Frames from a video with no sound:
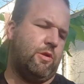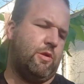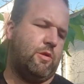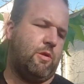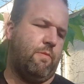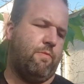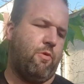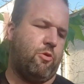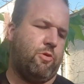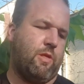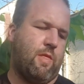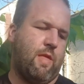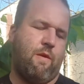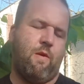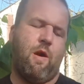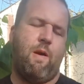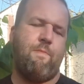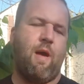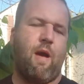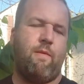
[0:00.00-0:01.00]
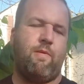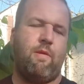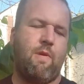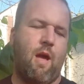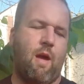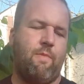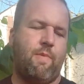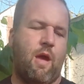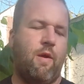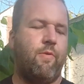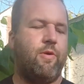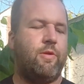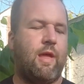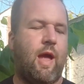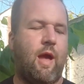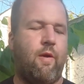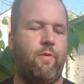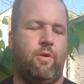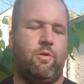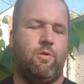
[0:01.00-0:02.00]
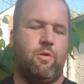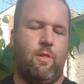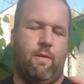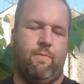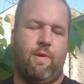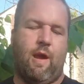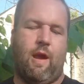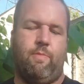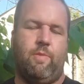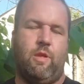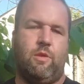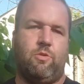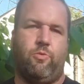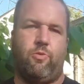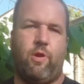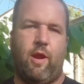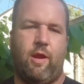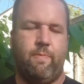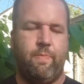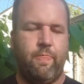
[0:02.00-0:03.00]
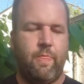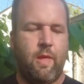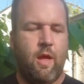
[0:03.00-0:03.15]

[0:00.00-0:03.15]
It's their birthday. They go, Mommy, I want that one. So they buy them this one, right?